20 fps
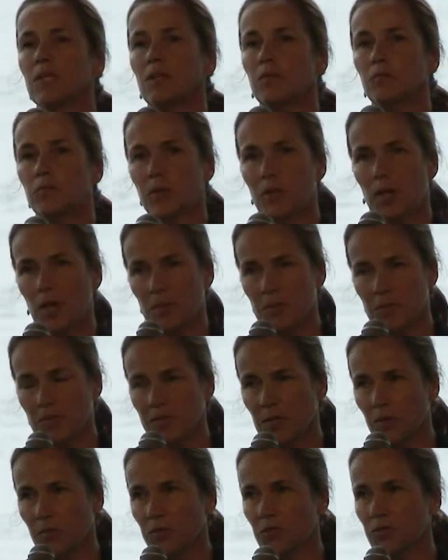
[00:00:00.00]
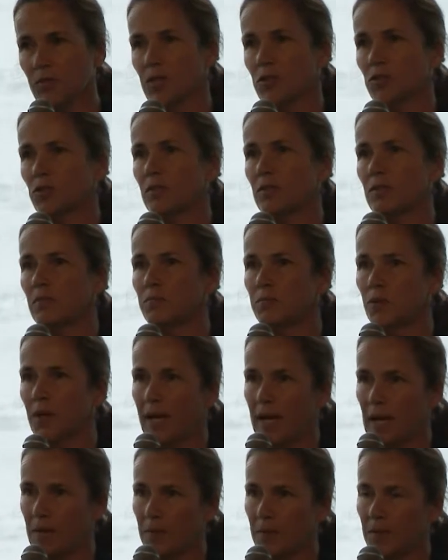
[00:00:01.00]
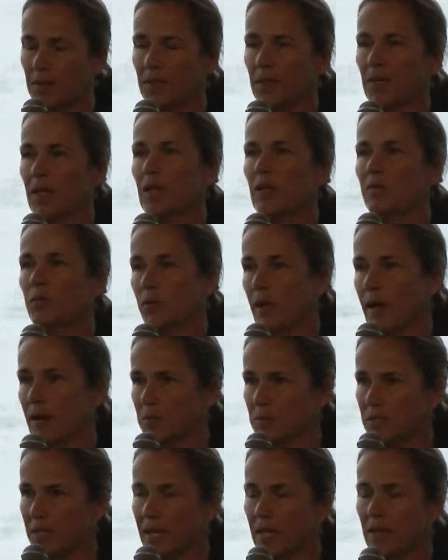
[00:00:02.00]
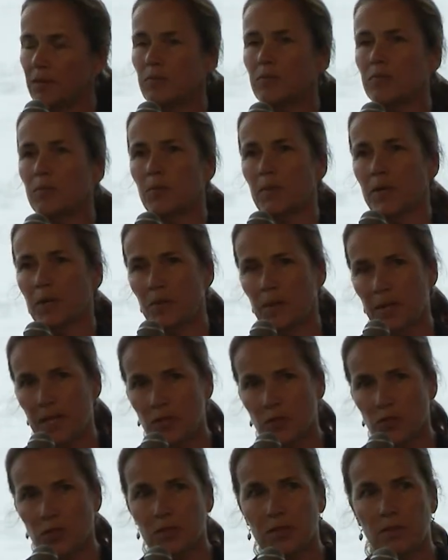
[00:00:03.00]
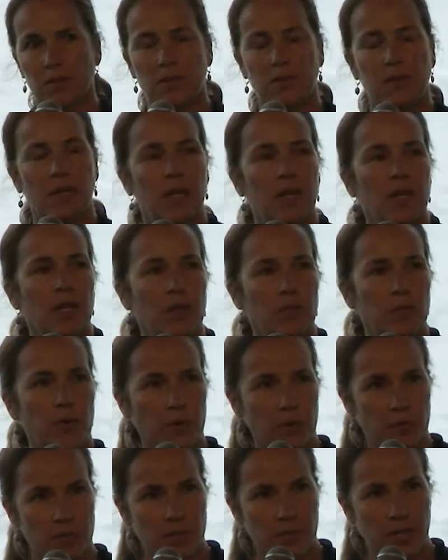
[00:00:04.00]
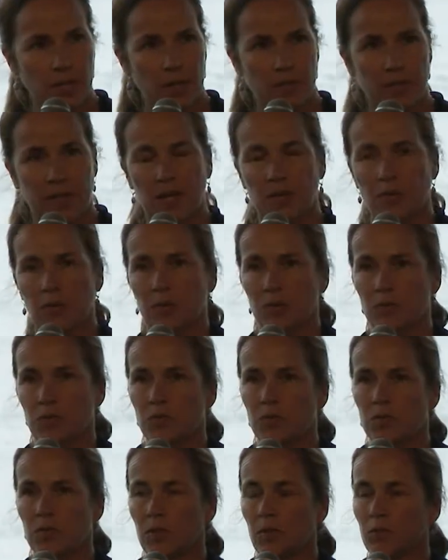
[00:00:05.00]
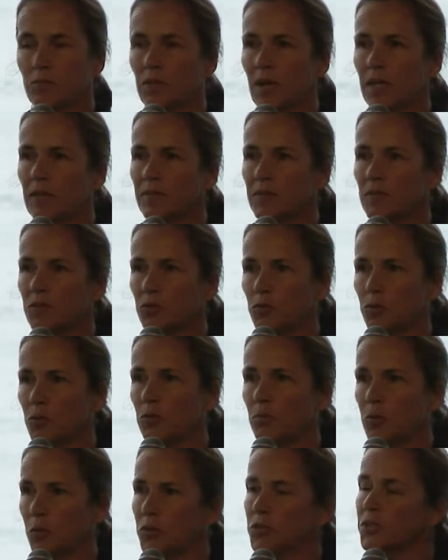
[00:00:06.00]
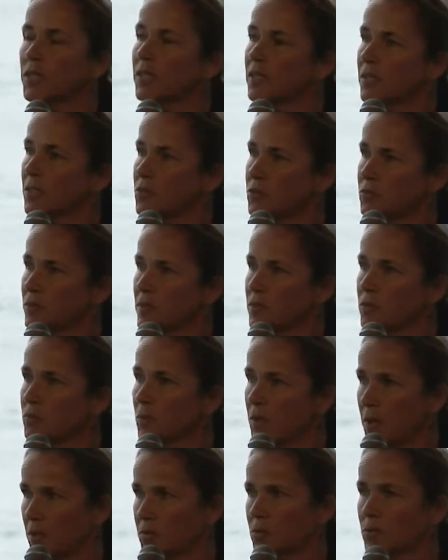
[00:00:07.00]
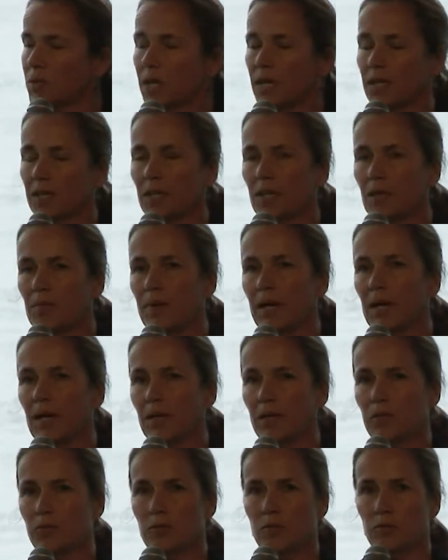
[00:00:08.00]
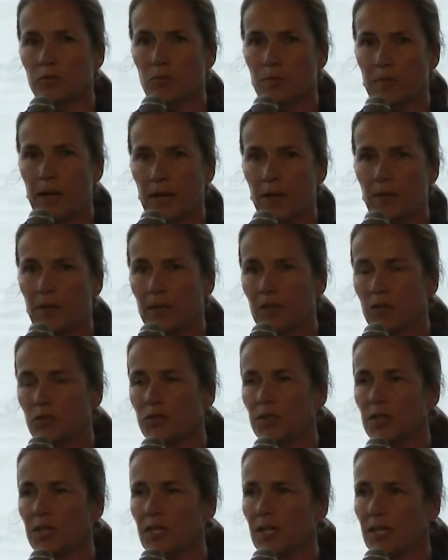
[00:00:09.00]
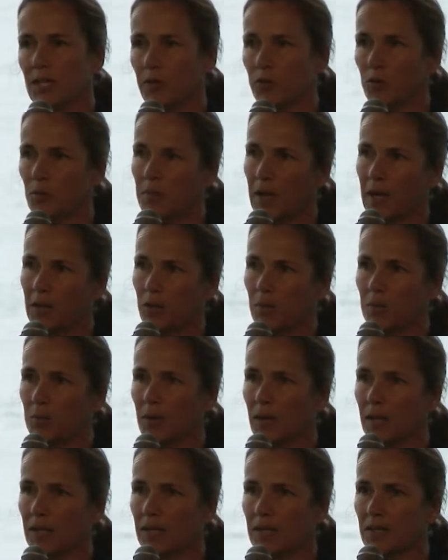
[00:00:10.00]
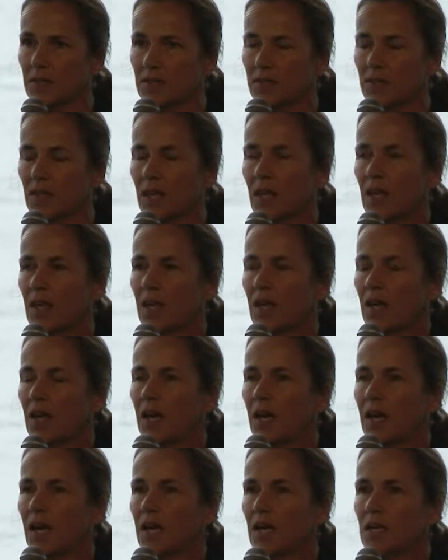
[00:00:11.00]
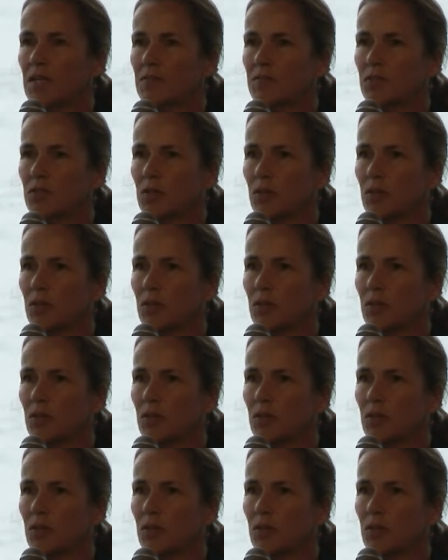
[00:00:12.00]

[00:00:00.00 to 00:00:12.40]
for carbon sequestration, for habitat, for recreation, for those scenic values, for all of these new emerging industries we're also talking about in terms of bioenergy and other bioproducts. I